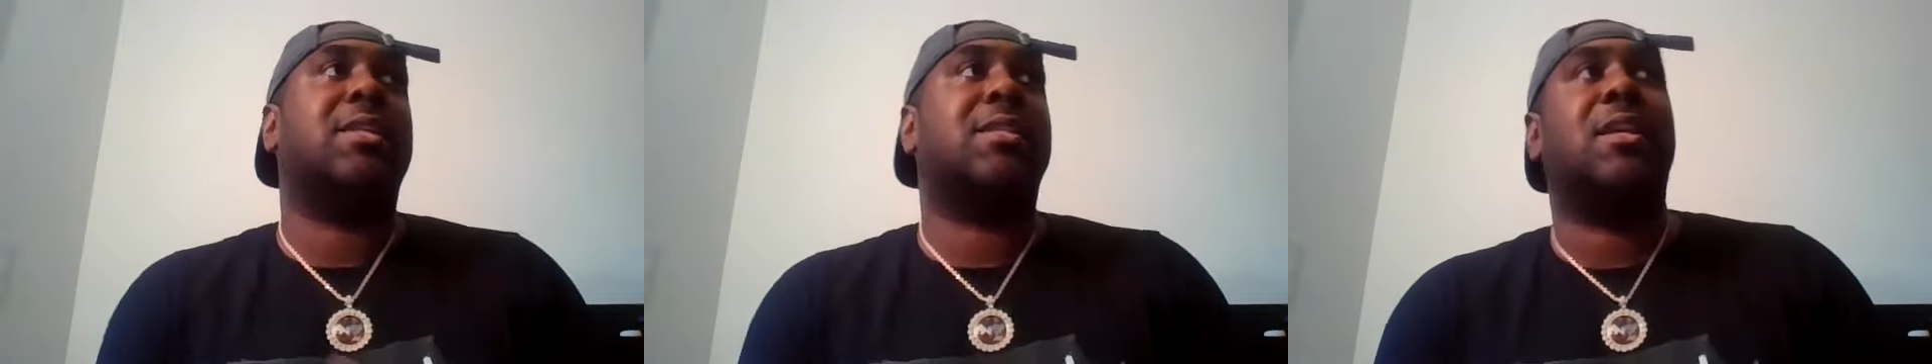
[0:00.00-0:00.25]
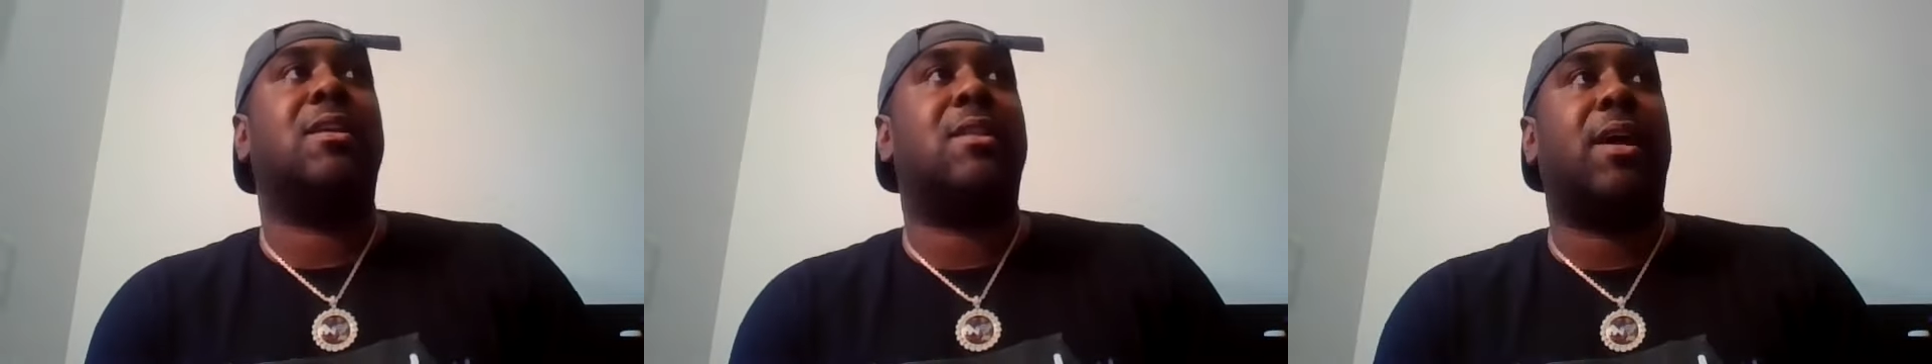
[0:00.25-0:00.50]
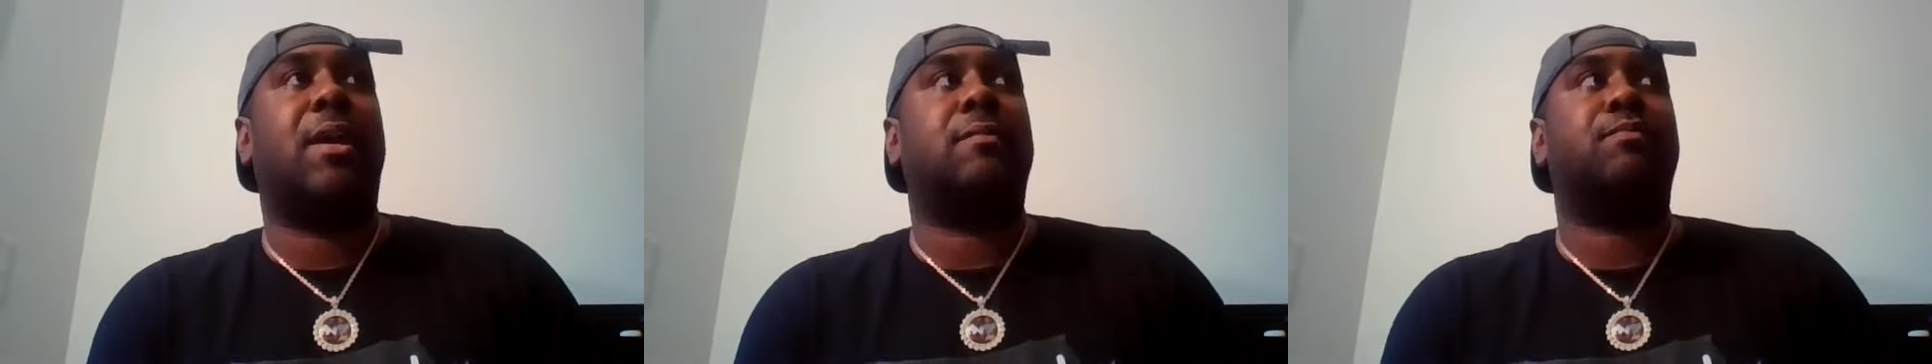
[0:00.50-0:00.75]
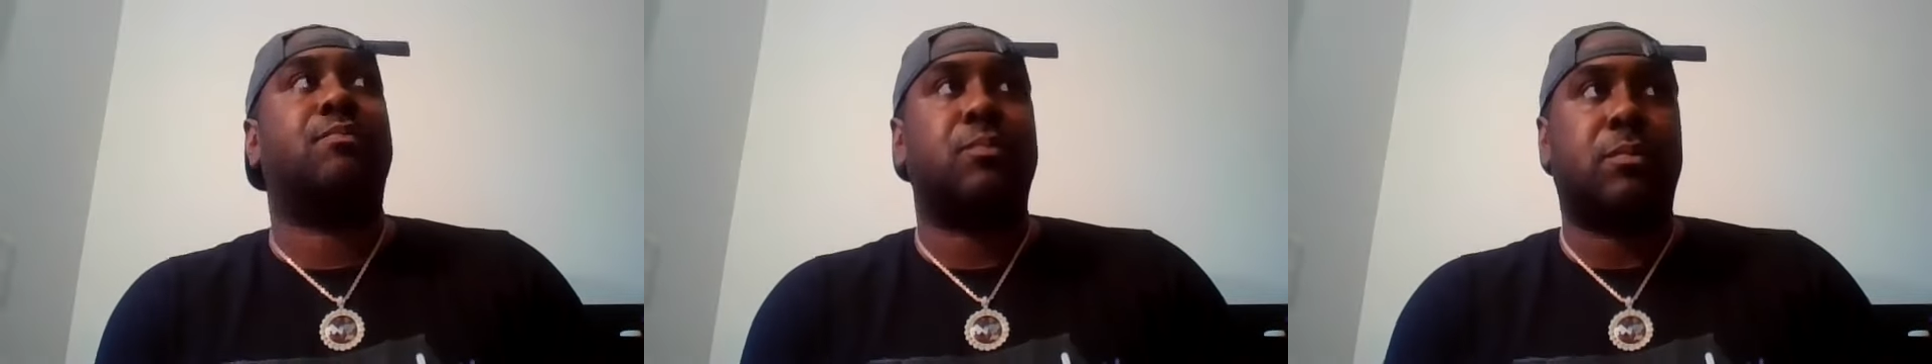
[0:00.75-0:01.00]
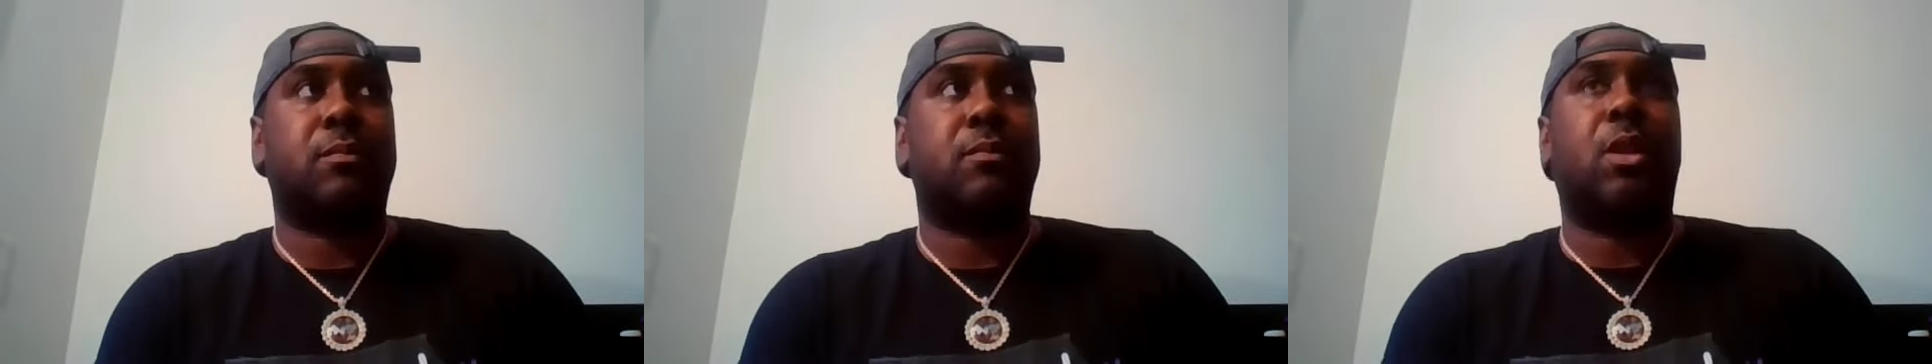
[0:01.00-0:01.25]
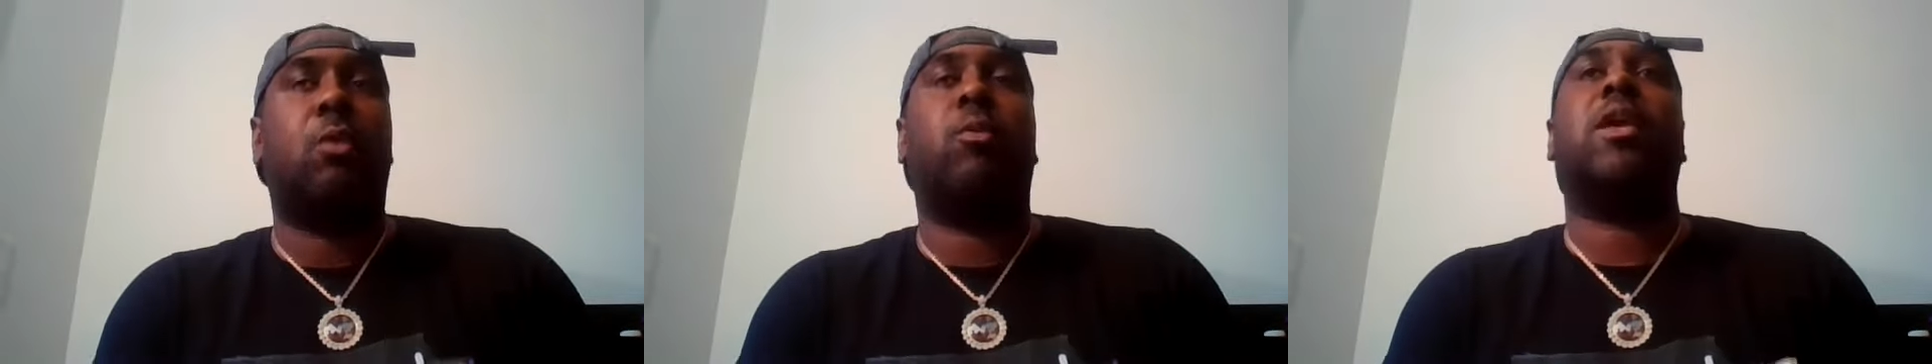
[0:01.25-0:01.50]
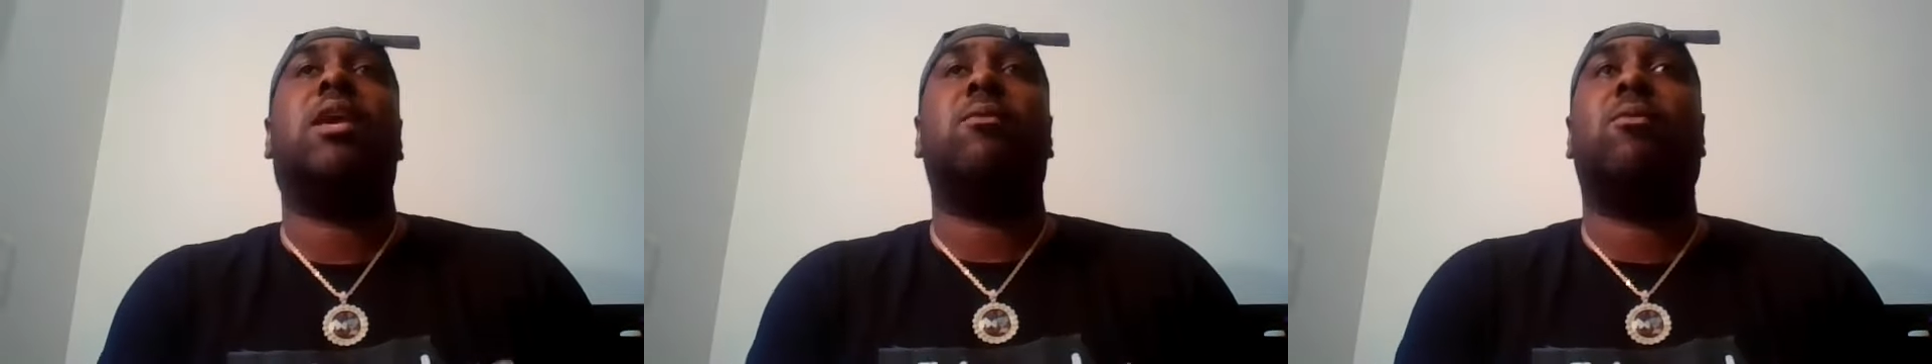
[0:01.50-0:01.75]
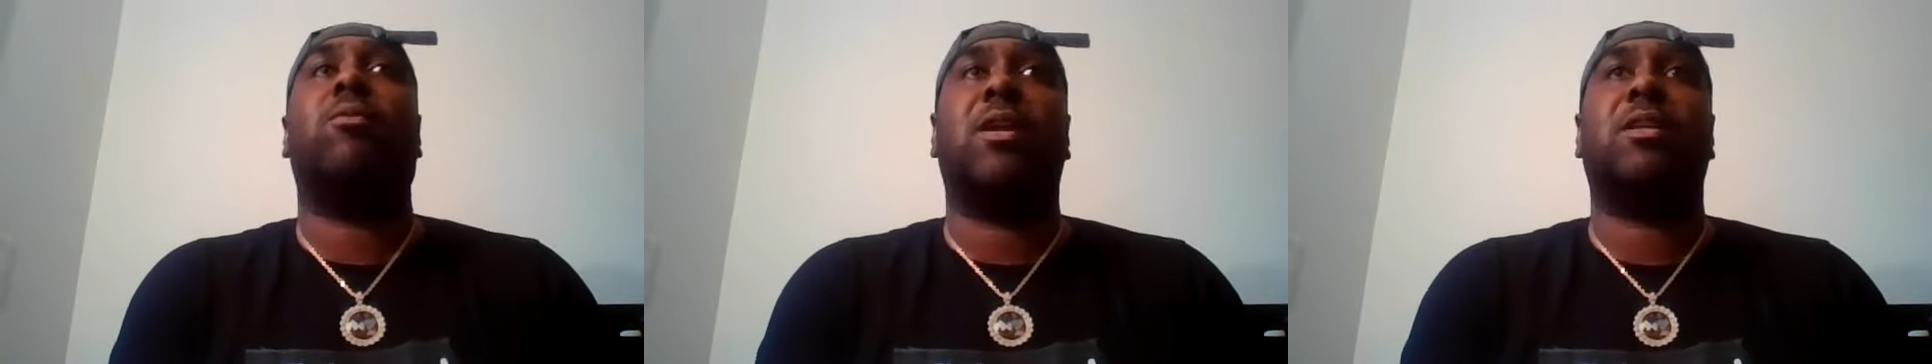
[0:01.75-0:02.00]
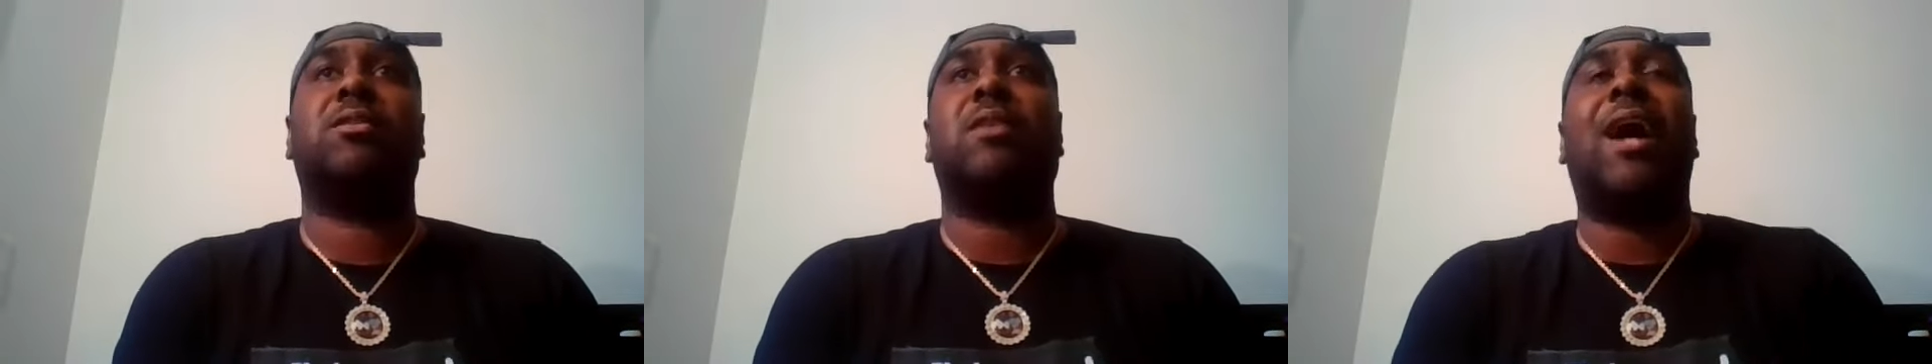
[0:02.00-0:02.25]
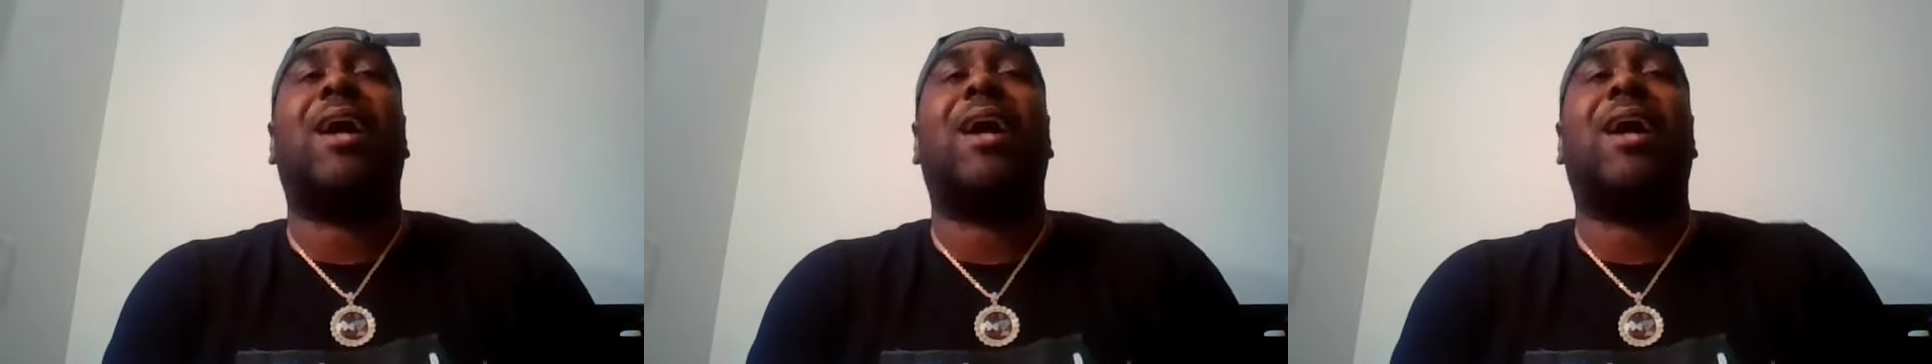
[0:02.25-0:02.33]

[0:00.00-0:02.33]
of see like what he would want to.